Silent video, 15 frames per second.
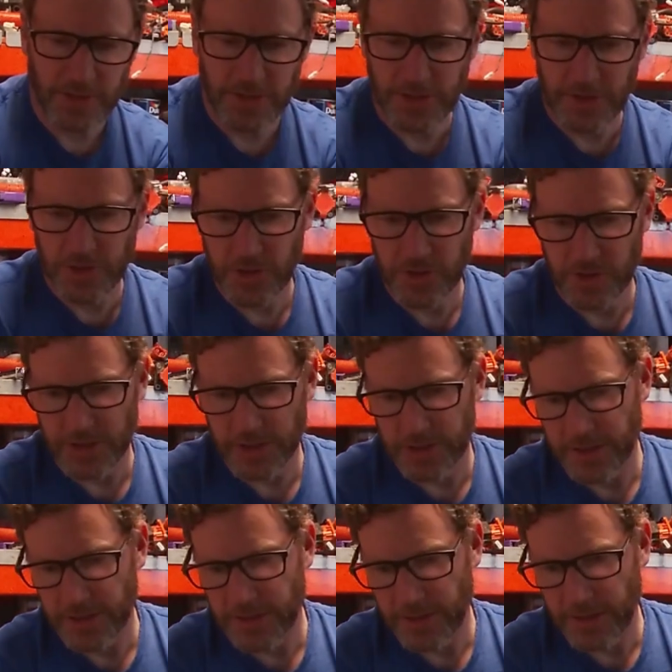cutting, shooting,
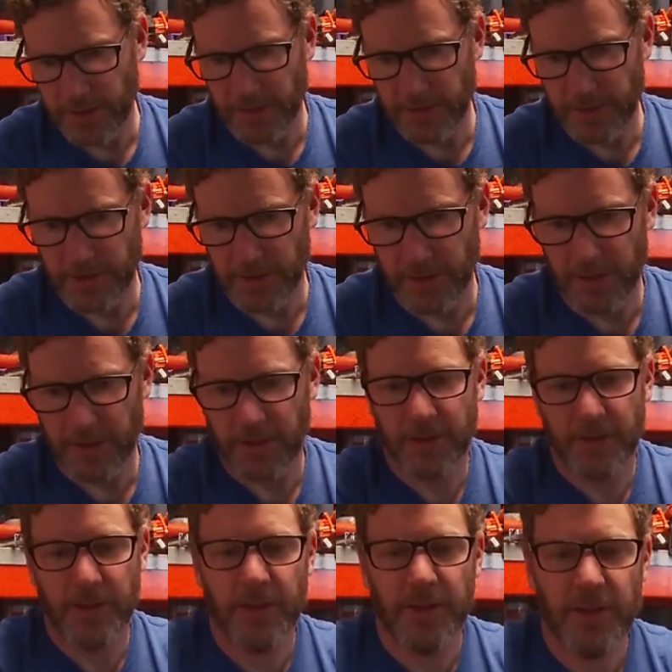and
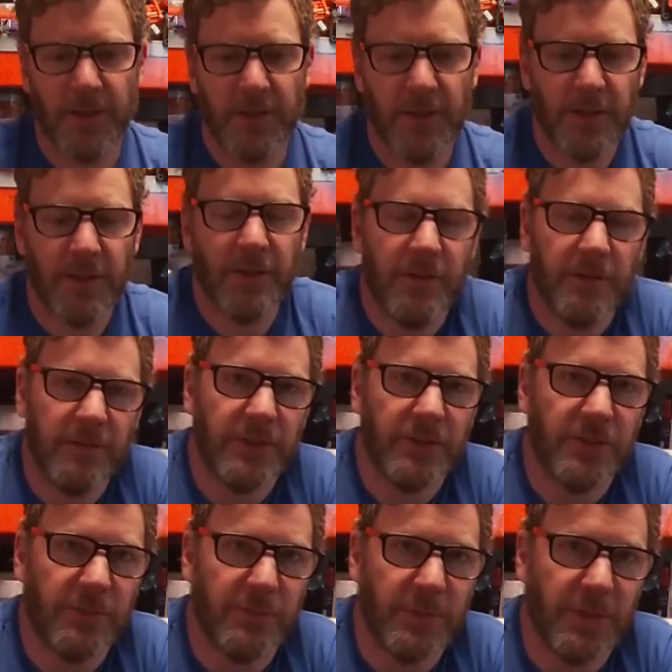we
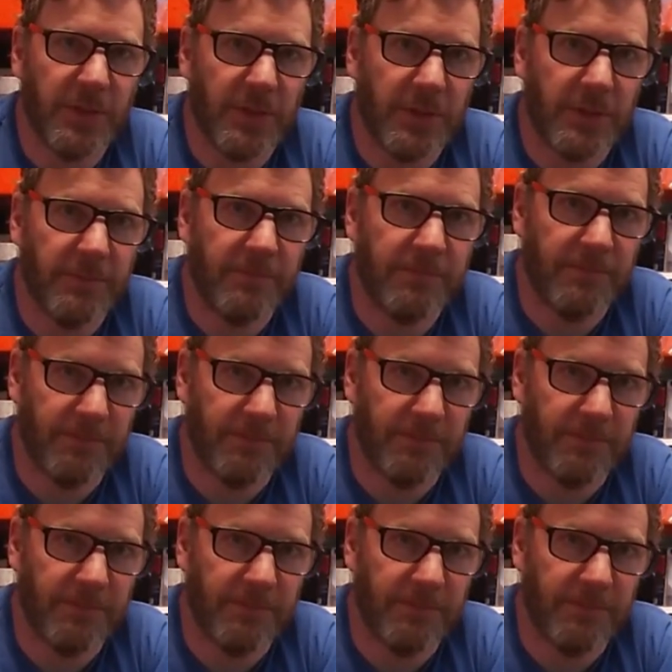should be good.